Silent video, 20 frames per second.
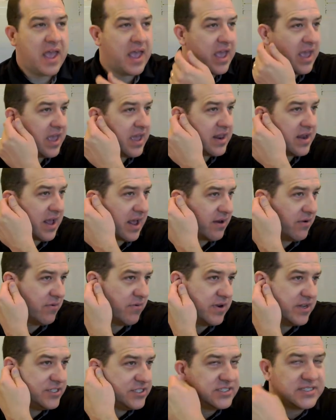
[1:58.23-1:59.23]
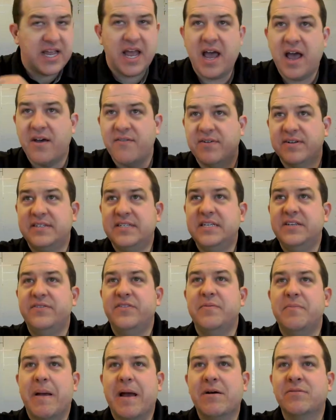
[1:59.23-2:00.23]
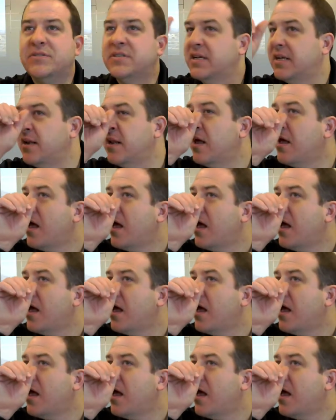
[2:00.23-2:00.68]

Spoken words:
And I don't want to just have a TV mounted.